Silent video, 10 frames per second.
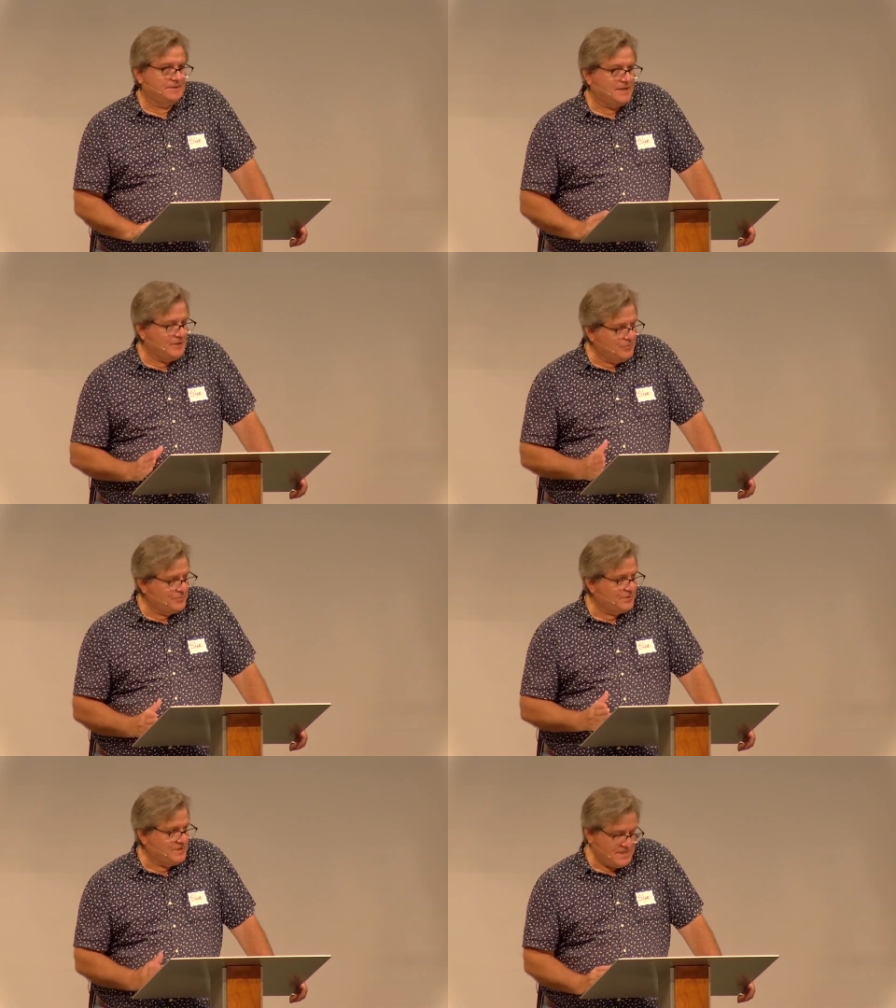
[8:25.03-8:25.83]
that he
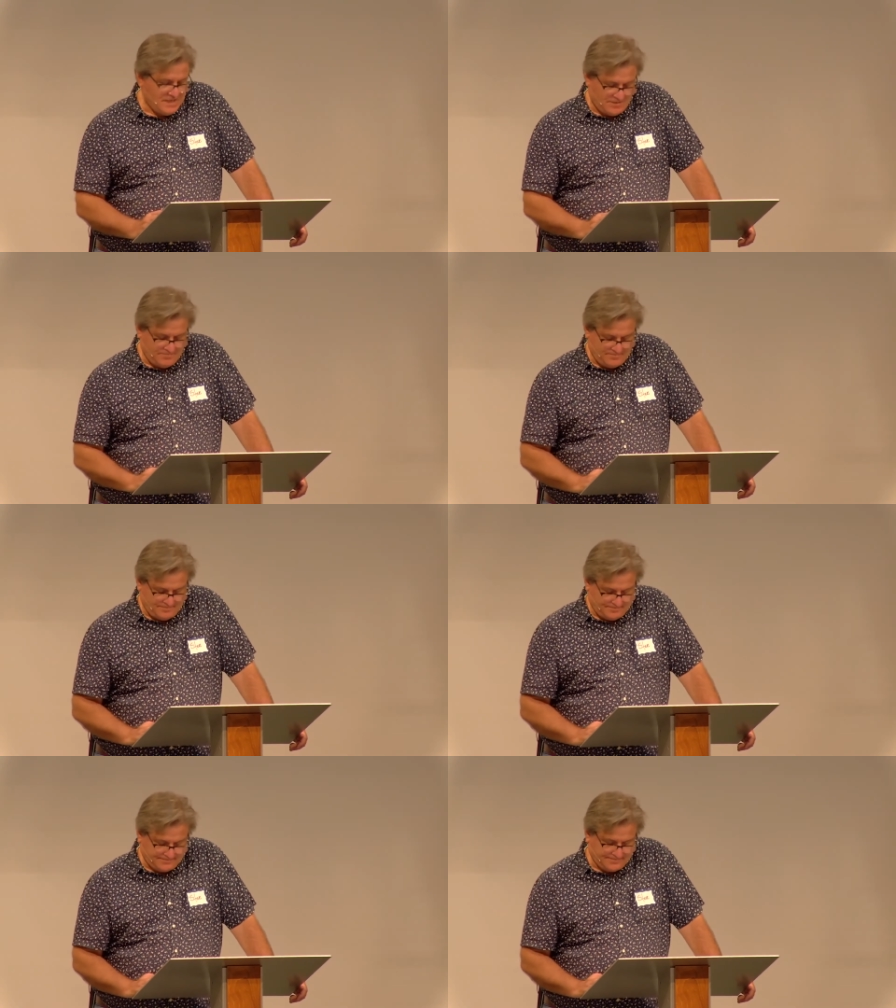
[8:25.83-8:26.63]
would redeem
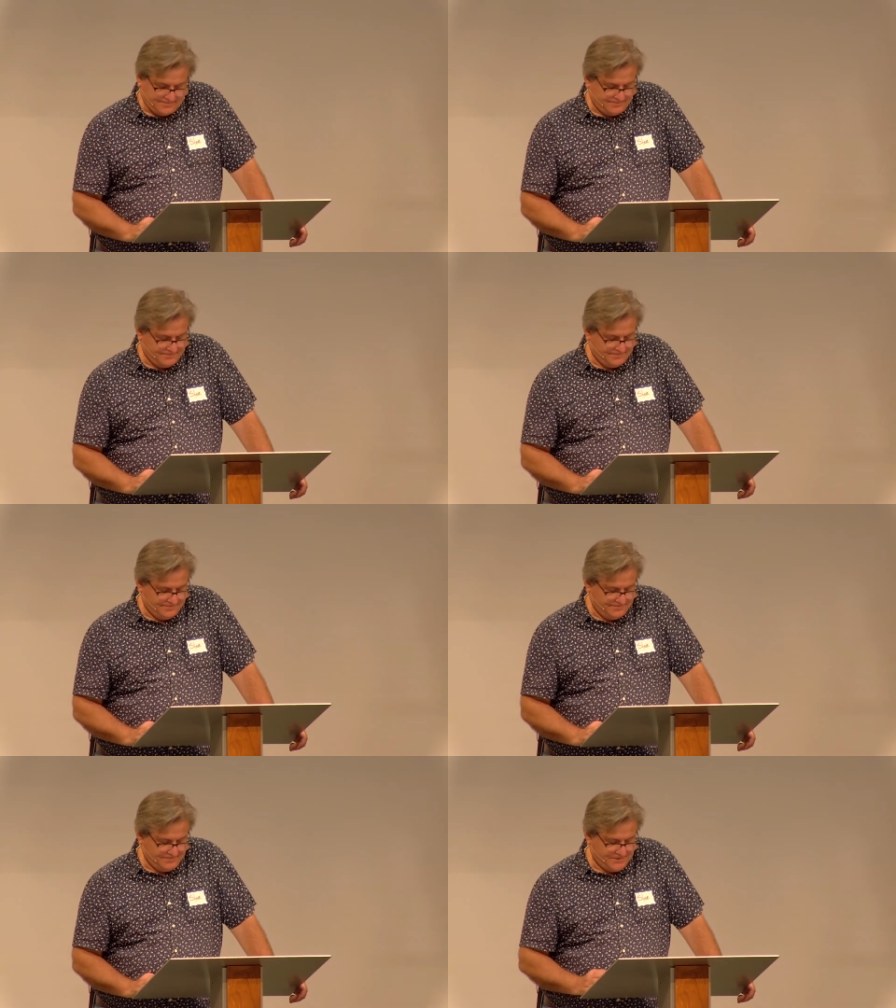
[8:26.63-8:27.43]

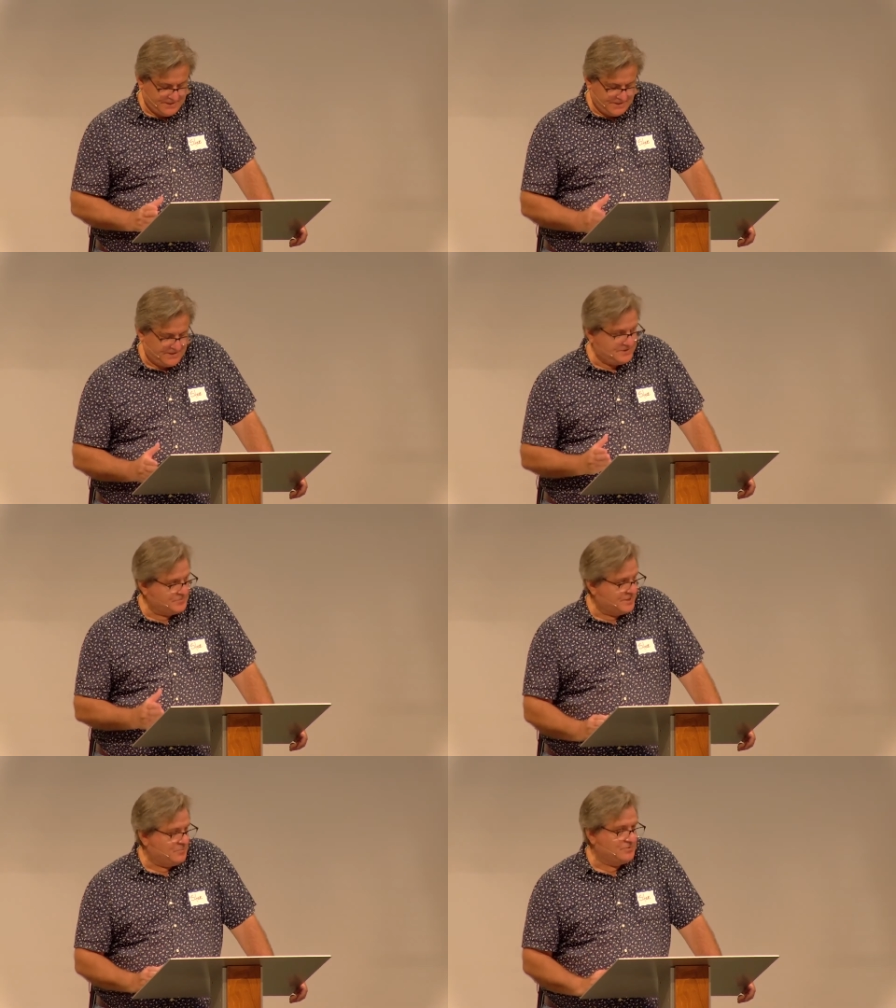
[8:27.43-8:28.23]

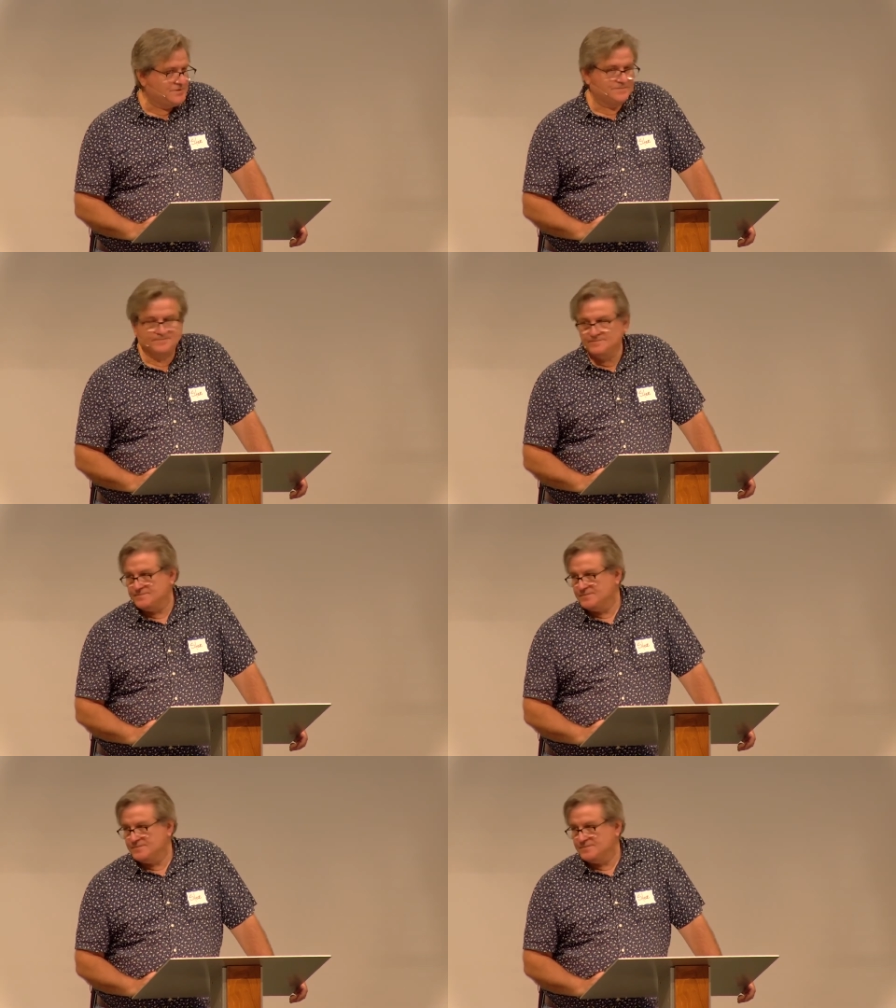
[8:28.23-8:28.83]
these rebels